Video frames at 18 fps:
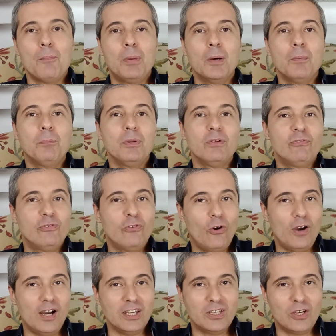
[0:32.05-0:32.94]
But
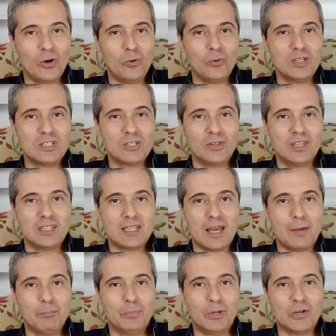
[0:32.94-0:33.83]
before I go into the
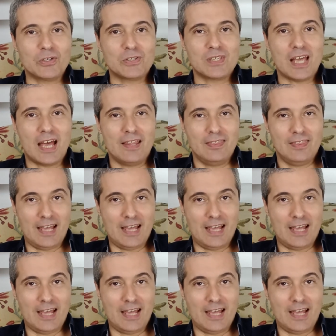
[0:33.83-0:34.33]
10 books